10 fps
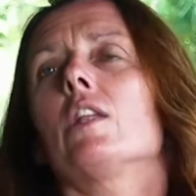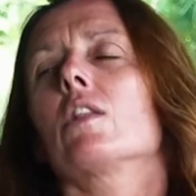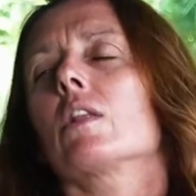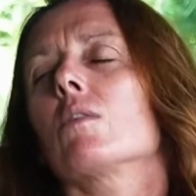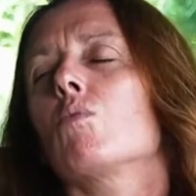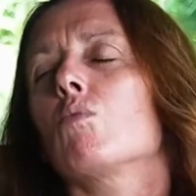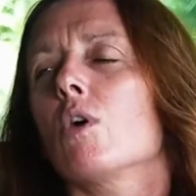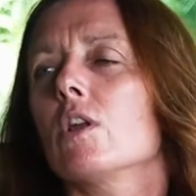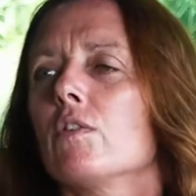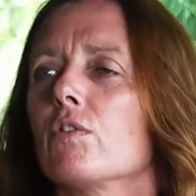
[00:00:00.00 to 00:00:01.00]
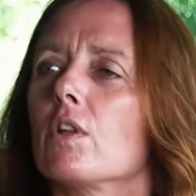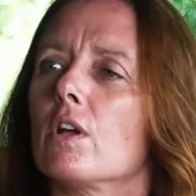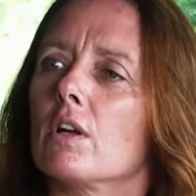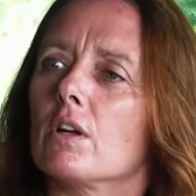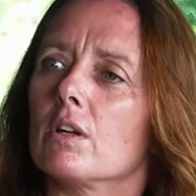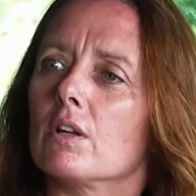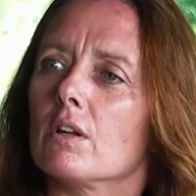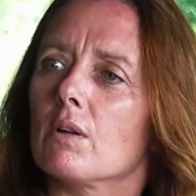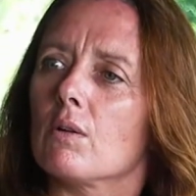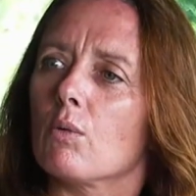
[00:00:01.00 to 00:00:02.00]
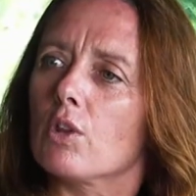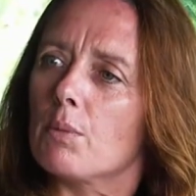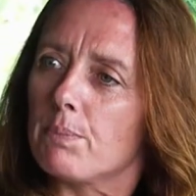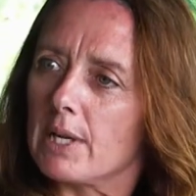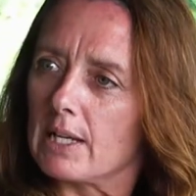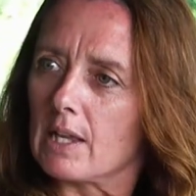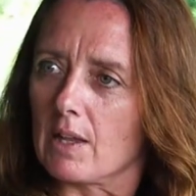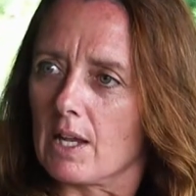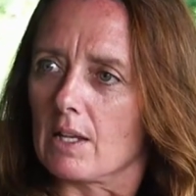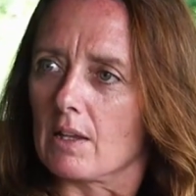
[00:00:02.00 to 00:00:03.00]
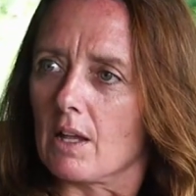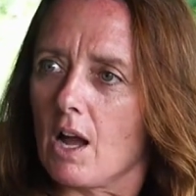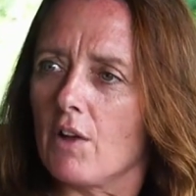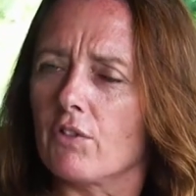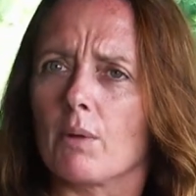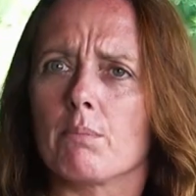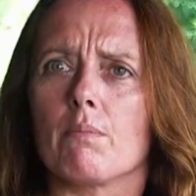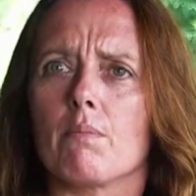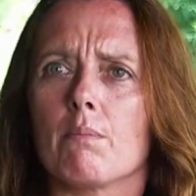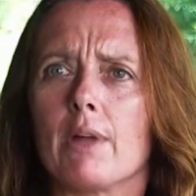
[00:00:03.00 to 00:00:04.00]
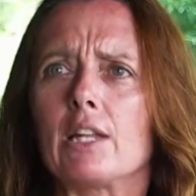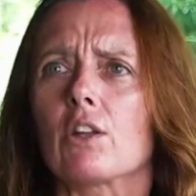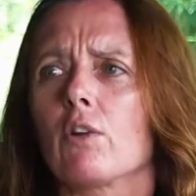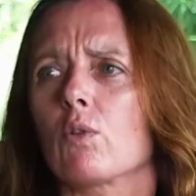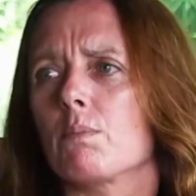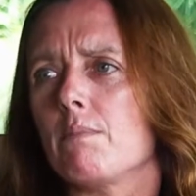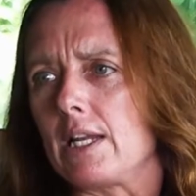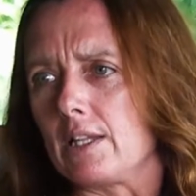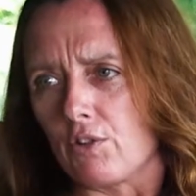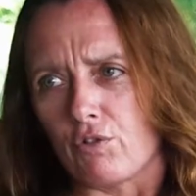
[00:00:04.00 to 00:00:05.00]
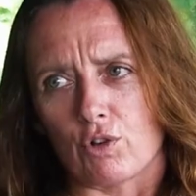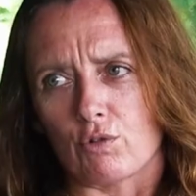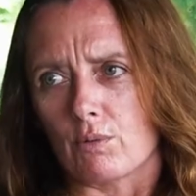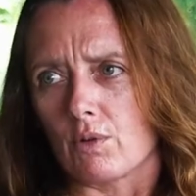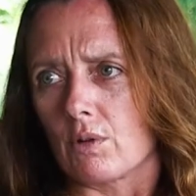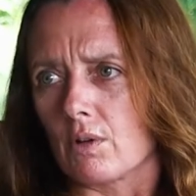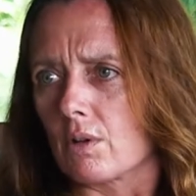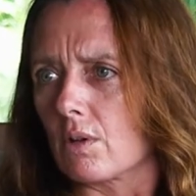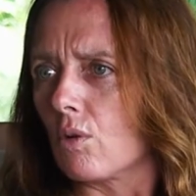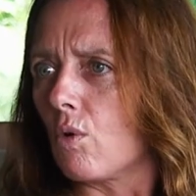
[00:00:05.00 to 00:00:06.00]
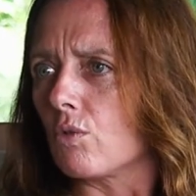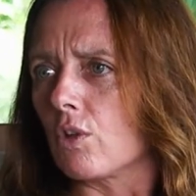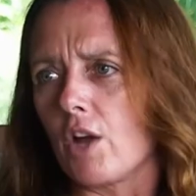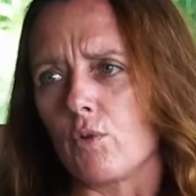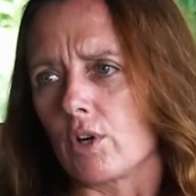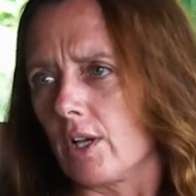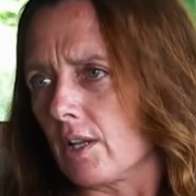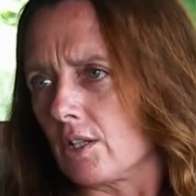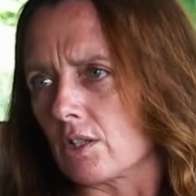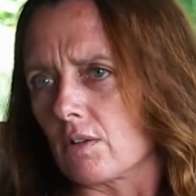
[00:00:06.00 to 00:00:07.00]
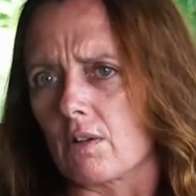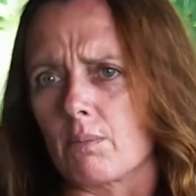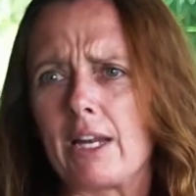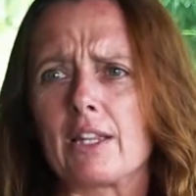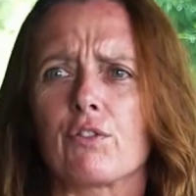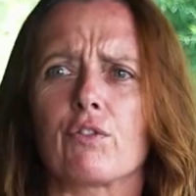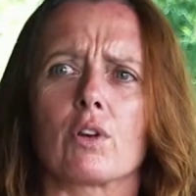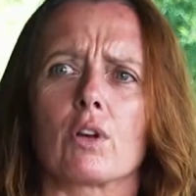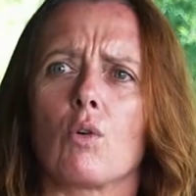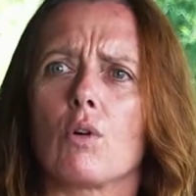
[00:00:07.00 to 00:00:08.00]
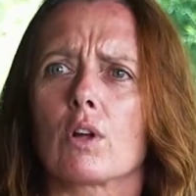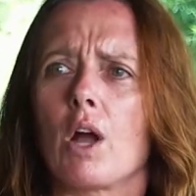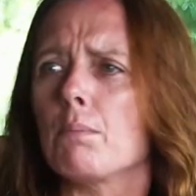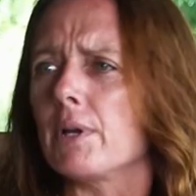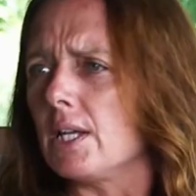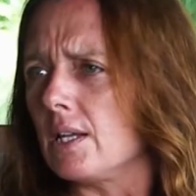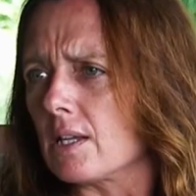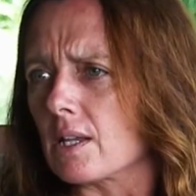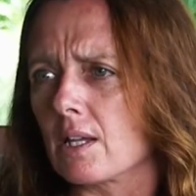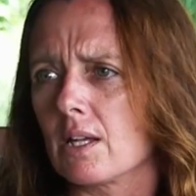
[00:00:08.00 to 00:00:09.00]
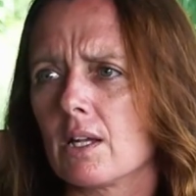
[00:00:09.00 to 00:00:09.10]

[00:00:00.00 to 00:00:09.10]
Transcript: is one of the biggest things. I have done many dives with many different dive organizations, many different companies.